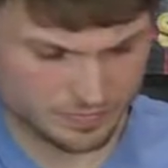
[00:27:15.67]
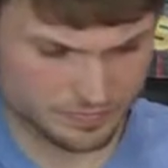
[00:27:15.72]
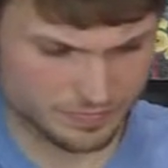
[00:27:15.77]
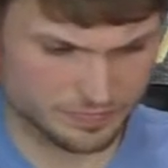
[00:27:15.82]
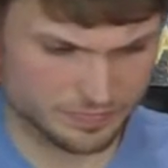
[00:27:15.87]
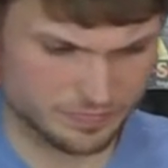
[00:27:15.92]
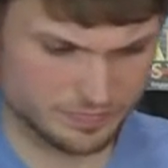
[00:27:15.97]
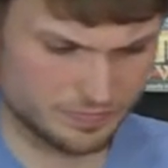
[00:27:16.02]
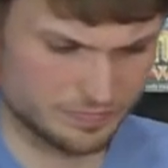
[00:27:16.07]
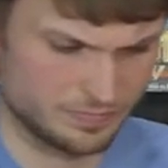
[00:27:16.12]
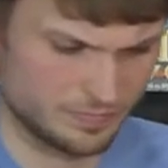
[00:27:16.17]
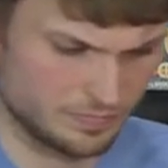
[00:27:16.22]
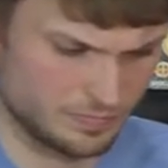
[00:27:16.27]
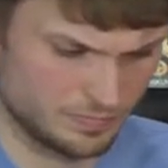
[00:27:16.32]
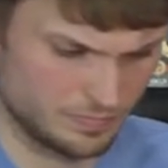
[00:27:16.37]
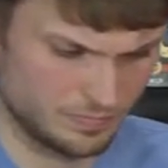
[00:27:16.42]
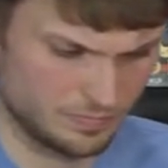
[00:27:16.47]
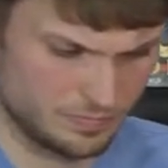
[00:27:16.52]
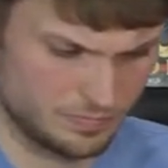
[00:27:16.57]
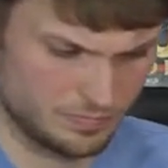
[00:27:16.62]

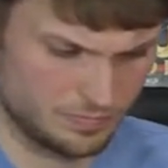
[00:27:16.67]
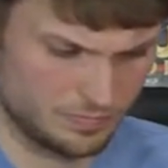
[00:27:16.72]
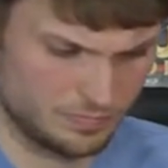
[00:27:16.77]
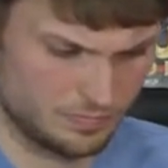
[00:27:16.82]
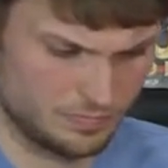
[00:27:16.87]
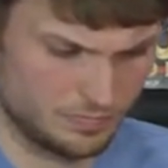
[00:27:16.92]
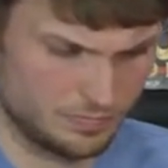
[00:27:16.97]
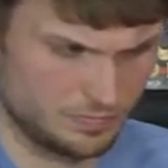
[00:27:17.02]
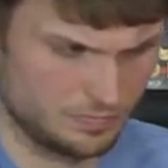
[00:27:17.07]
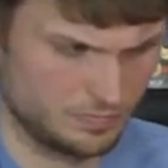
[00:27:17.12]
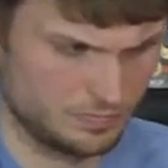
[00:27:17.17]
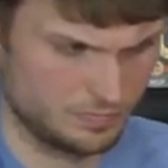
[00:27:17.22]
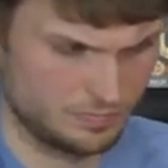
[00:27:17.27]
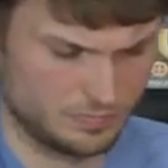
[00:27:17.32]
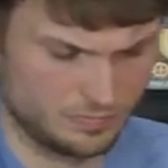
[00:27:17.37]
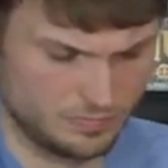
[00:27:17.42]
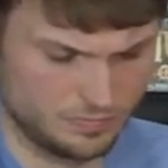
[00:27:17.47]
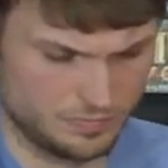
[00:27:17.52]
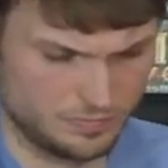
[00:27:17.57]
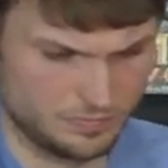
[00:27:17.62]

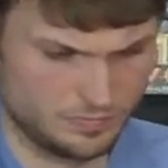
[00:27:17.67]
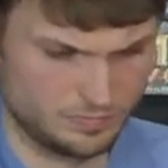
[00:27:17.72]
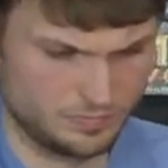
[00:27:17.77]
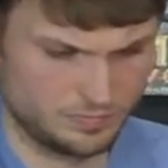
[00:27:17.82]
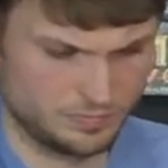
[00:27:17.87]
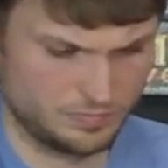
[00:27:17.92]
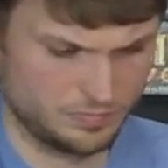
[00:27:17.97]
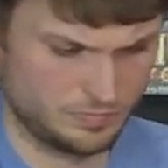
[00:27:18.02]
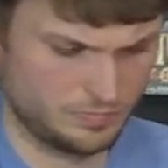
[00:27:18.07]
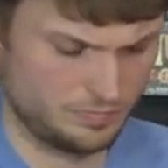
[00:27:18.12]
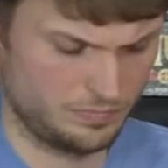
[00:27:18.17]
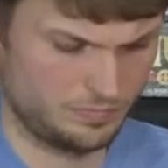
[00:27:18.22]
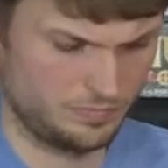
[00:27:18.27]
The person shown says nothing.